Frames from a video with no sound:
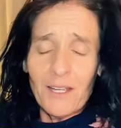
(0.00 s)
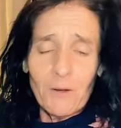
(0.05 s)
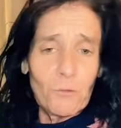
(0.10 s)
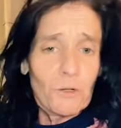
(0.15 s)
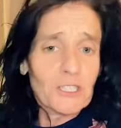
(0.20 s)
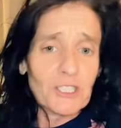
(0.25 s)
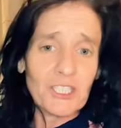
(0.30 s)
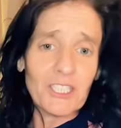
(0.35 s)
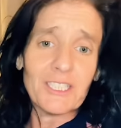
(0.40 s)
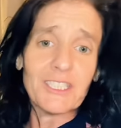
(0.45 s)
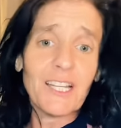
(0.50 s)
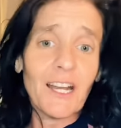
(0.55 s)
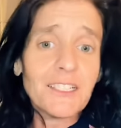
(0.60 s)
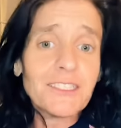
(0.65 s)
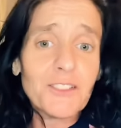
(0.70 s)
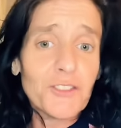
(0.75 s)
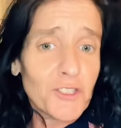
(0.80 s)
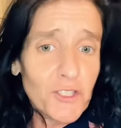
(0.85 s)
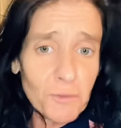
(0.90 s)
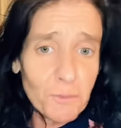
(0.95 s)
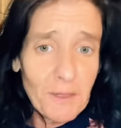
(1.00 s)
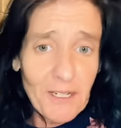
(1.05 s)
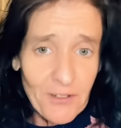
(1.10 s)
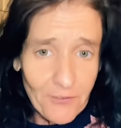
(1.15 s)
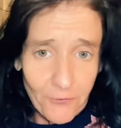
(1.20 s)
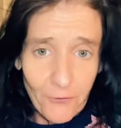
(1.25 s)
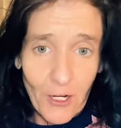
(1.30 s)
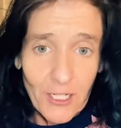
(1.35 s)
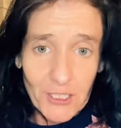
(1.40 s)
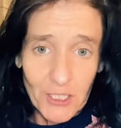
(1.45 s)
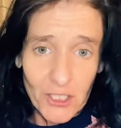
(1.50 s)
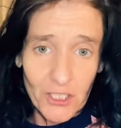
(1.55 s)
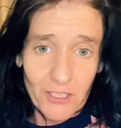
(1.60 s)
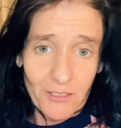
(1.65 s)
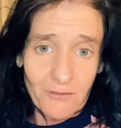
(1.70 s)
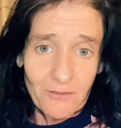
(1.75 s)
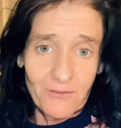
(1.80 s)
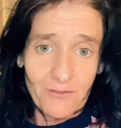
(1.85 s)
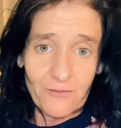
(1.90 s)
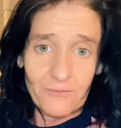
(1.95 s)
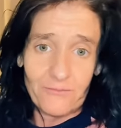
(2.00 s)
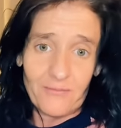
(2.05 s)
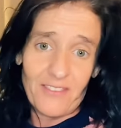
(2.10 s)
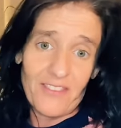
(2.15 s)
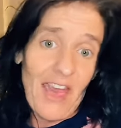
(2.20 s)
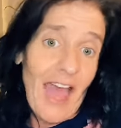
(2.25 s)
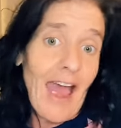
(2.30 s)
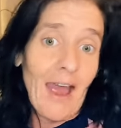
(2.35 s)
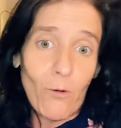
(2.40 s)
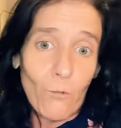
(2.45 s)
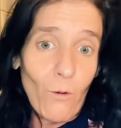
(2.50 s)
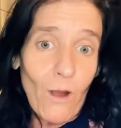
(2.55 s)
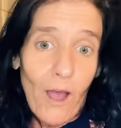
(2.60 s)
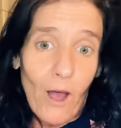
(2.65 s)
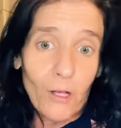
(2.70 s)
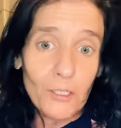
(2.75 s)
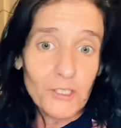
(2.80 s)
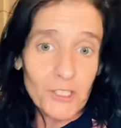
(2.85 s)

where she doesn't speak French that well.